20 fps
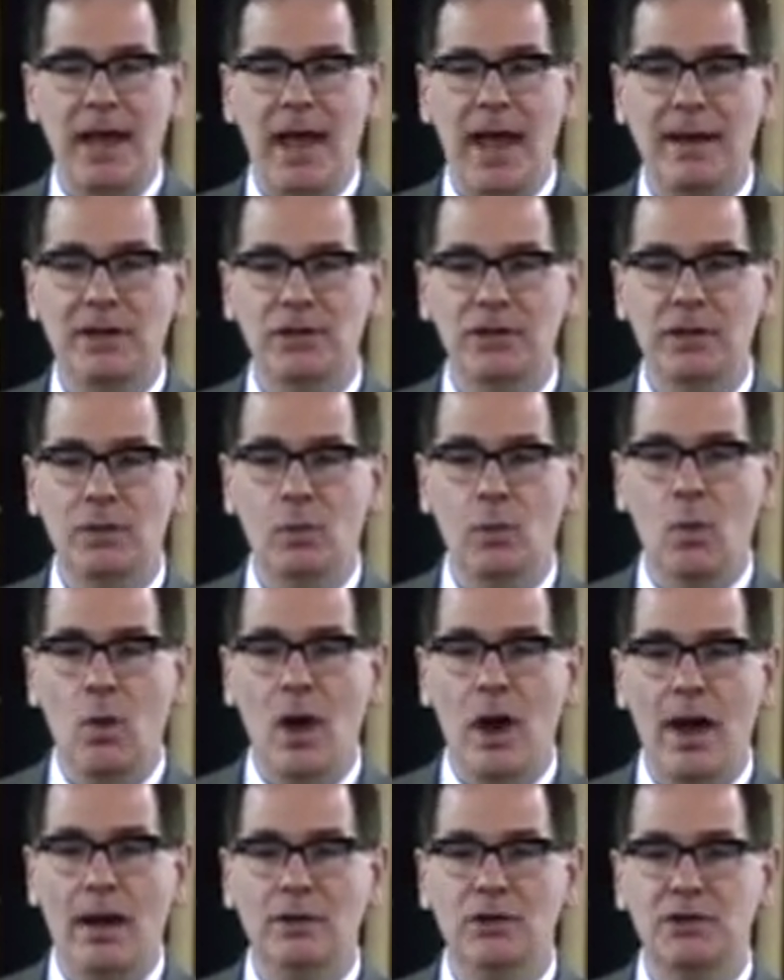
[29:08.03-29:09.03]
actually
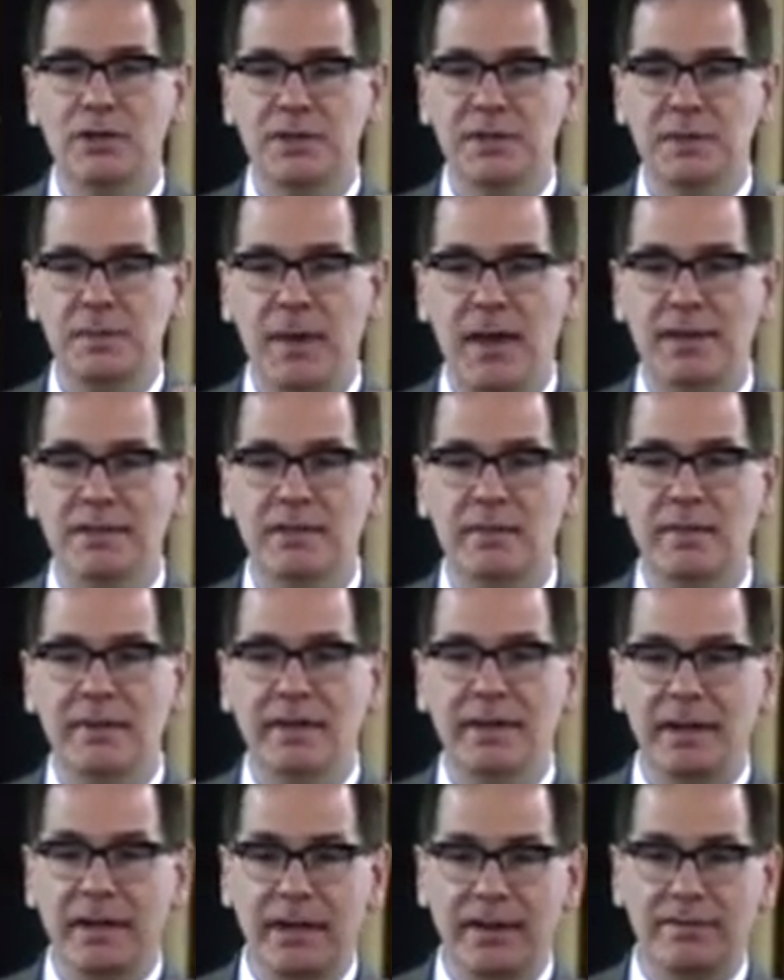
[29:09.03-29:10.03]
watch the
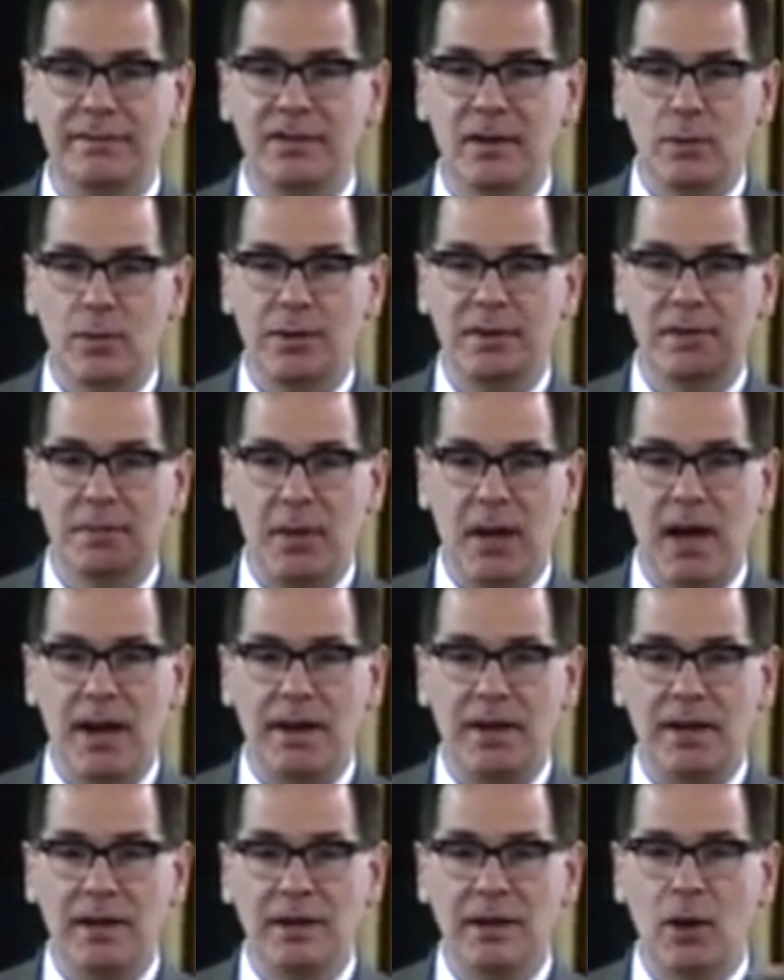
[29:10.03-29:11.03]
specimen leave someone's
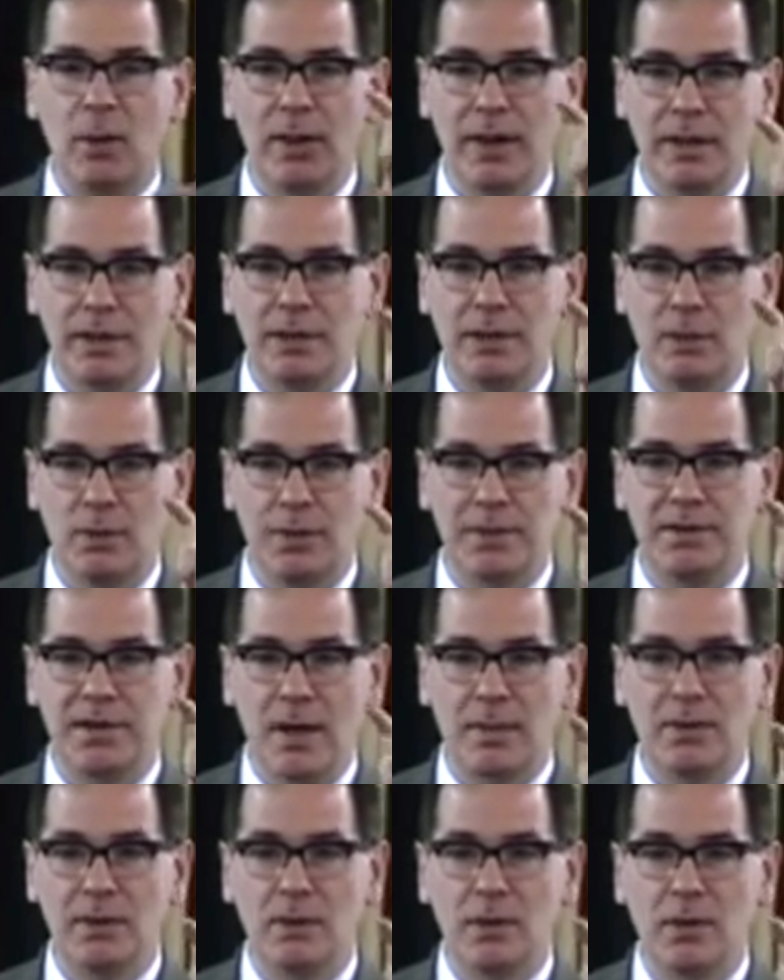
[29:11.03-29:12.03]
body and go into the
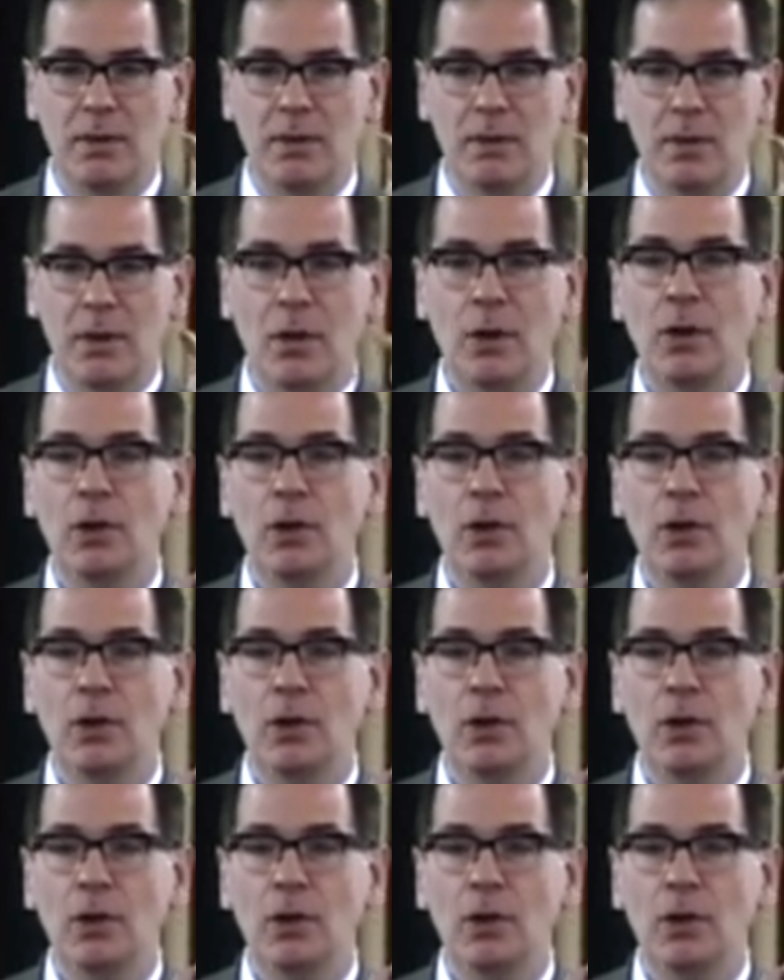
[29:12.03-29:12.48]
receptacle,